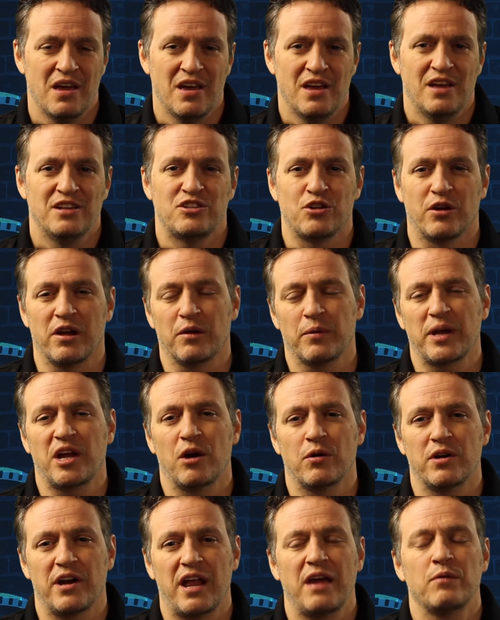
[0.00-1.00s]
So here we go.
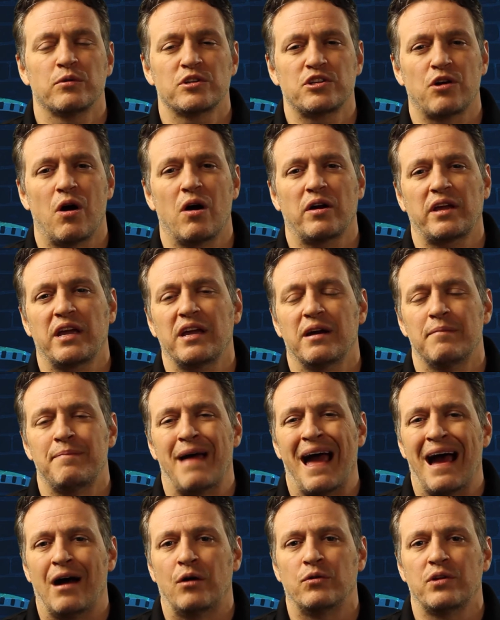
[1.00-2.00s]
Today we're talking
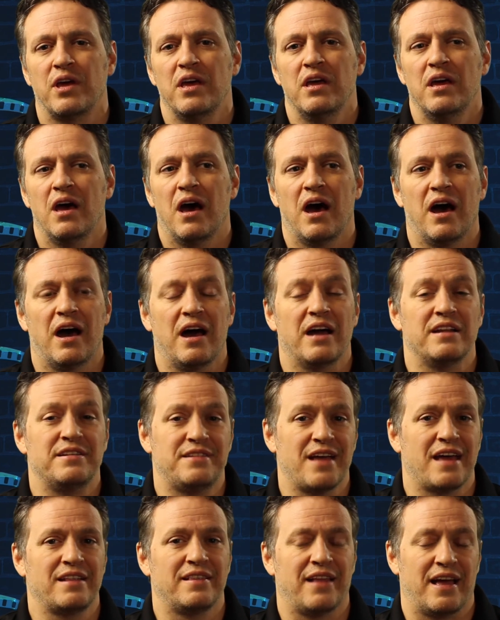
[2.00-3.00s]
about a
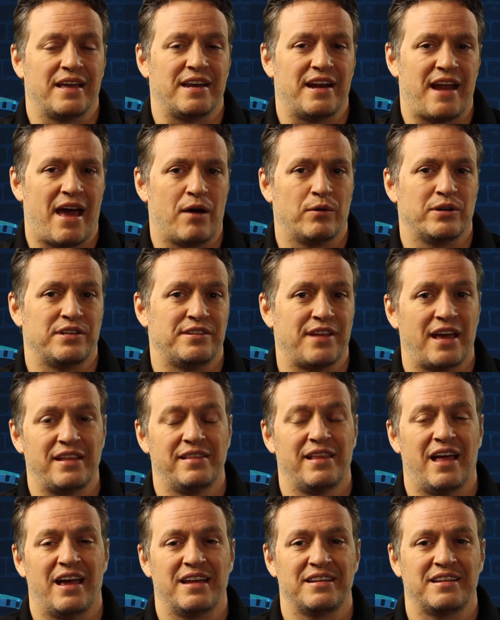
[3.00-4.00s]
deadline and how a
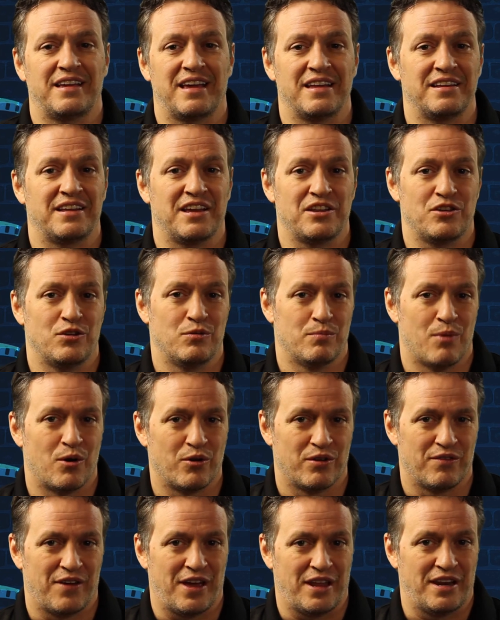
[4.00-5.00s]
deadline can get you
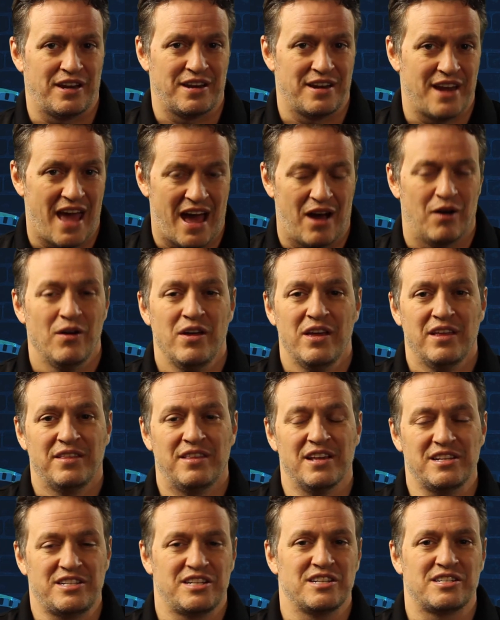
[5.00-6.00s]
motivated. Now,
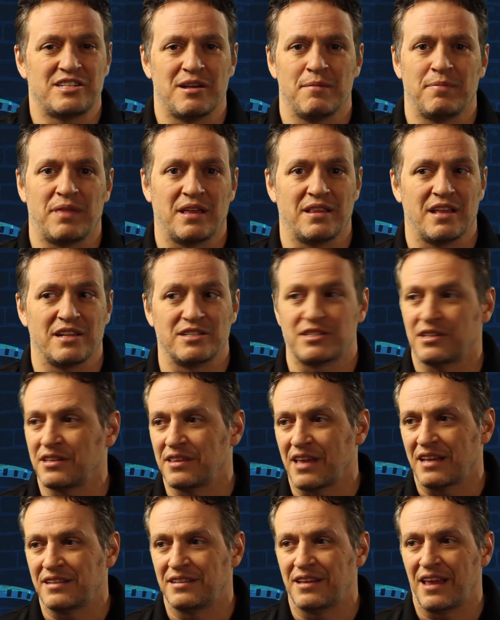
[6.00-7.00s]
this is something
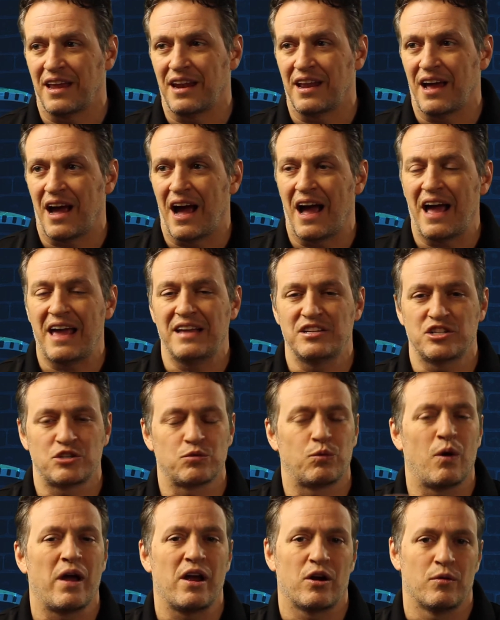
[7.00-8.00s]
that I
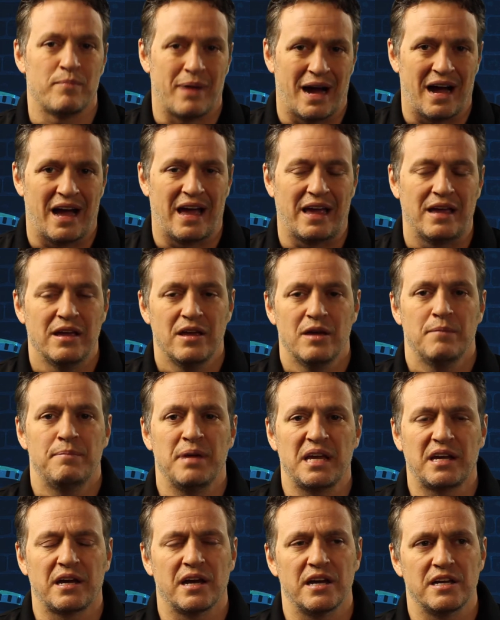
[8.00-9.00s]
swear by,
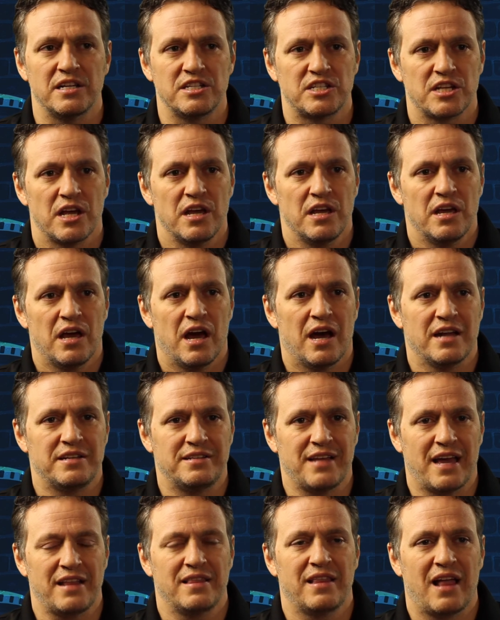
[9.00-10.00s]
because a
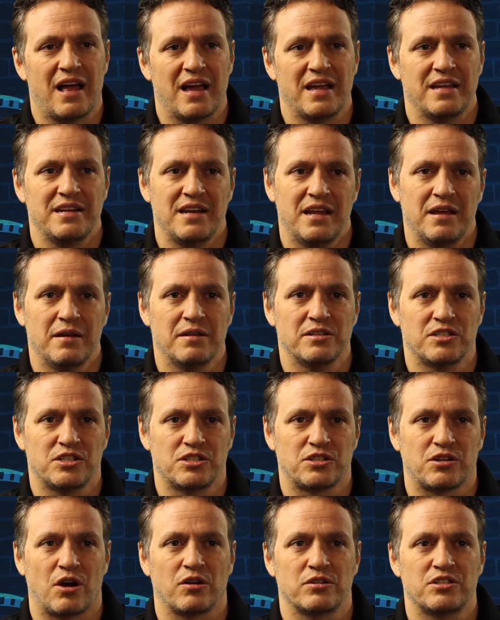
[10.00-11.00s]
deadline
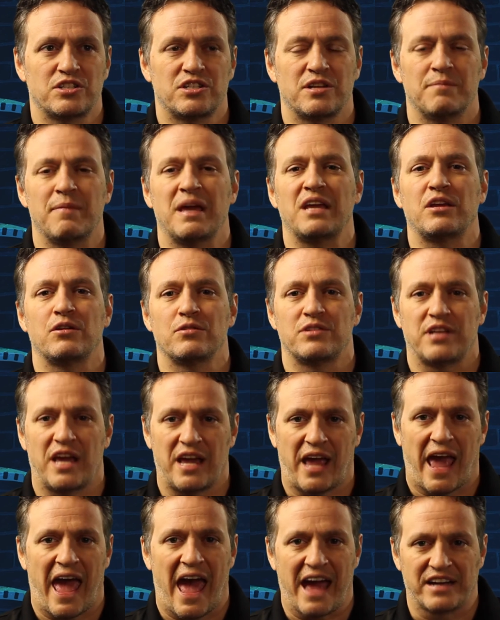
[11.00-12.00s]
starts to make you
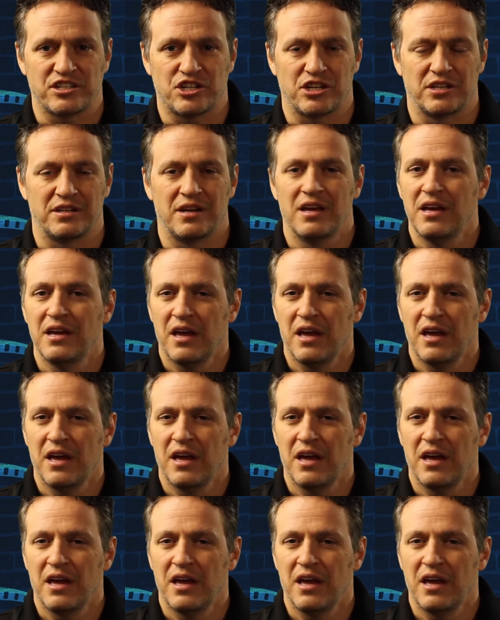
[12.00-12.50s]
take action.